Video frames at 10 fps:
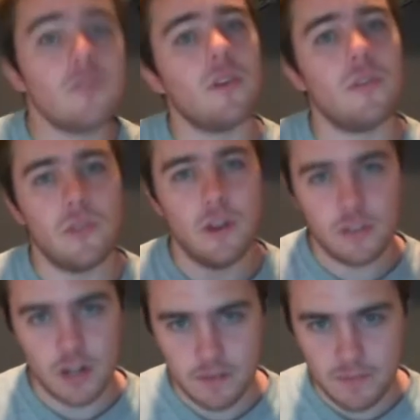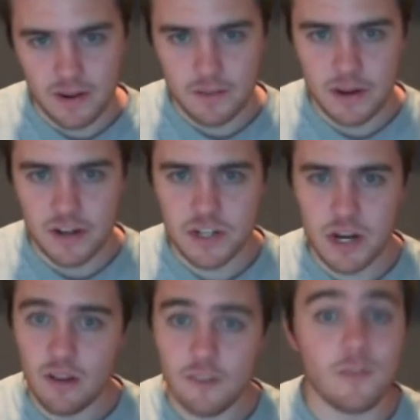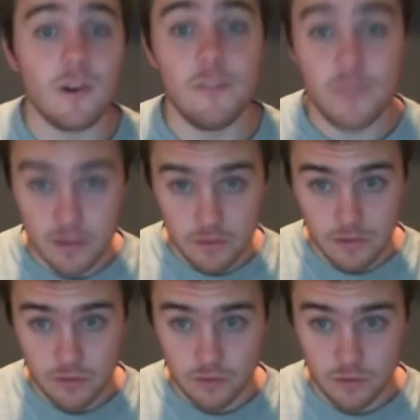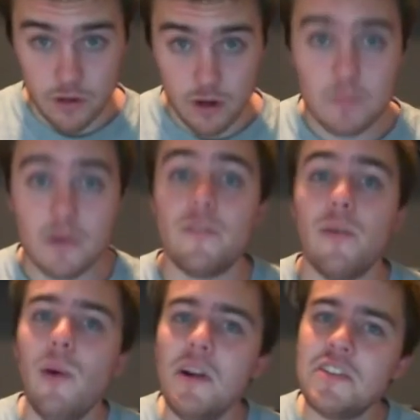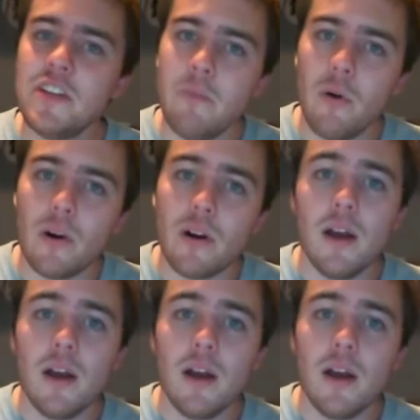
feel free to check them out on my channel as far as video reviews go. But if you want to see more,